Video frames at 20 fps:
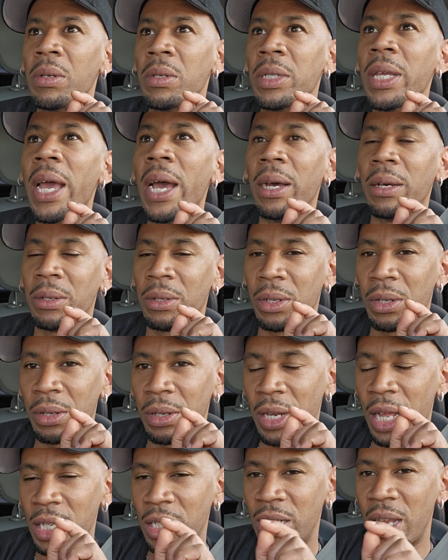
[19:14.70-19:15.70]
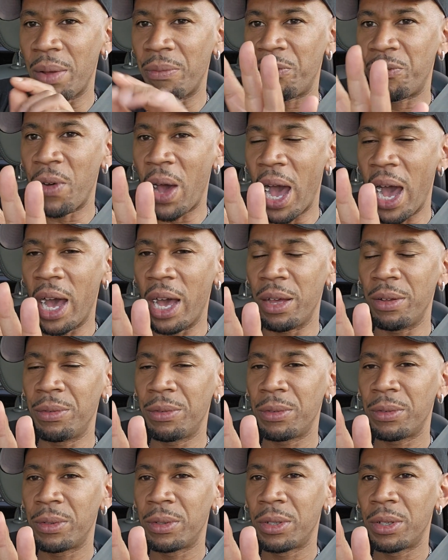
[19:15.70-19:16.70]
Yeah, that's step 5.
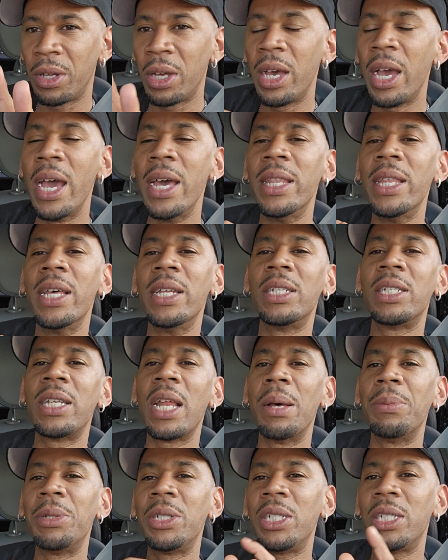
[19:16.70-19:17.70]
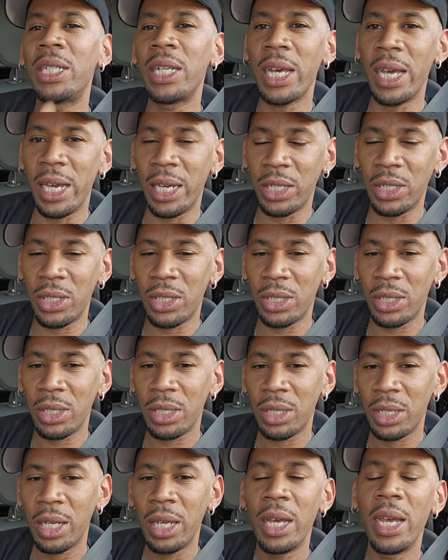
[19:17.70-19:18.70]
And then step 6
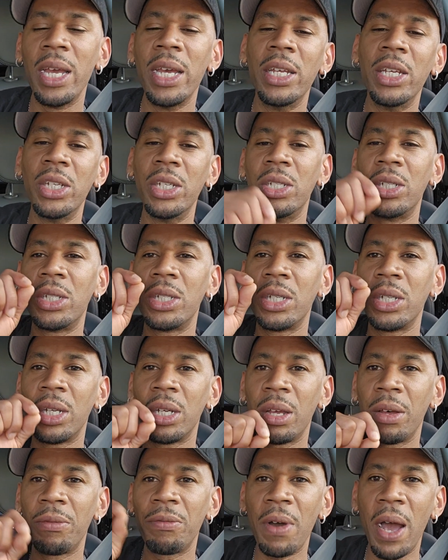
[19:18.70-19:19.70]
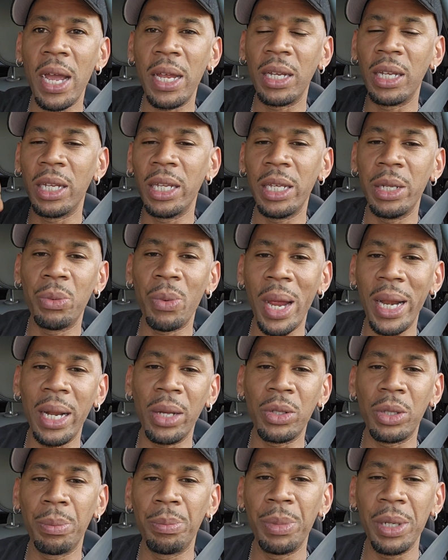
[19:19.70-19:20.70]
is finally write
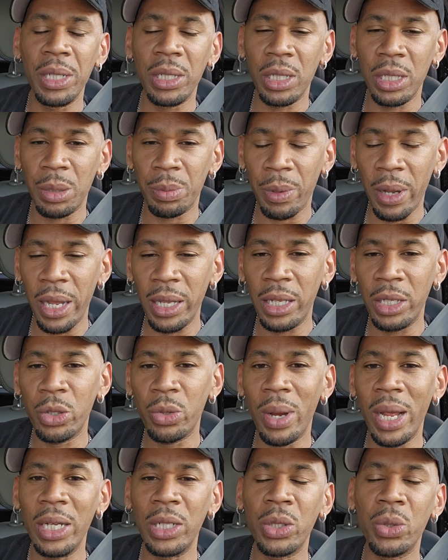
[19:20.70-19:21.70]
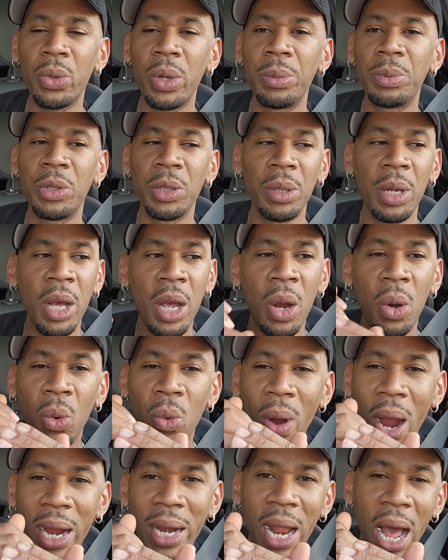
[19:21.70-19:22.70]
out the business plan, the transcription.
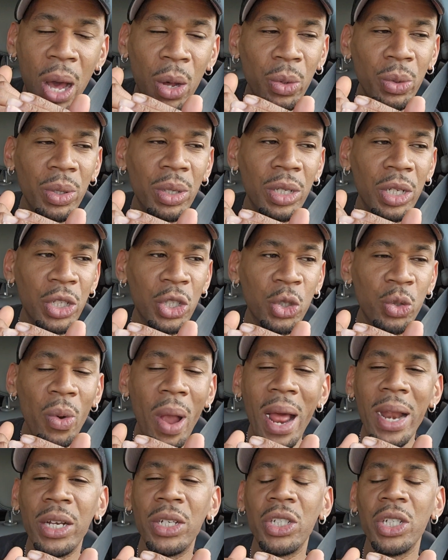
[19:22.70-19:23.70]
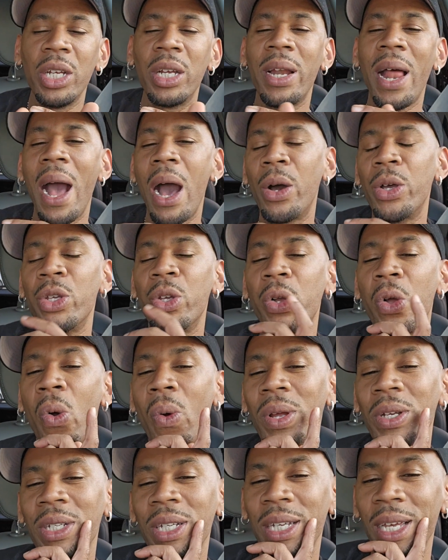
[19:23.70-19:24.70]
Write out the strategy on how you're
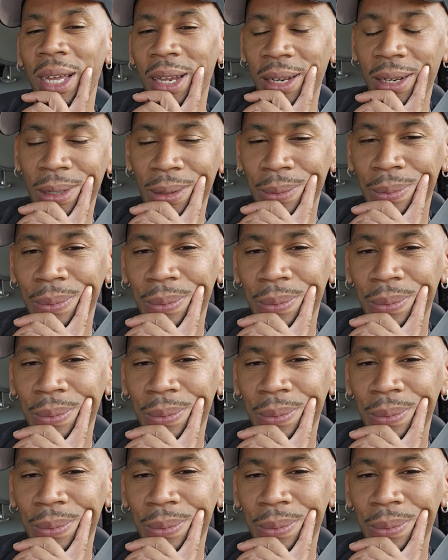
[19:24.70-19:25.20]
going to get it.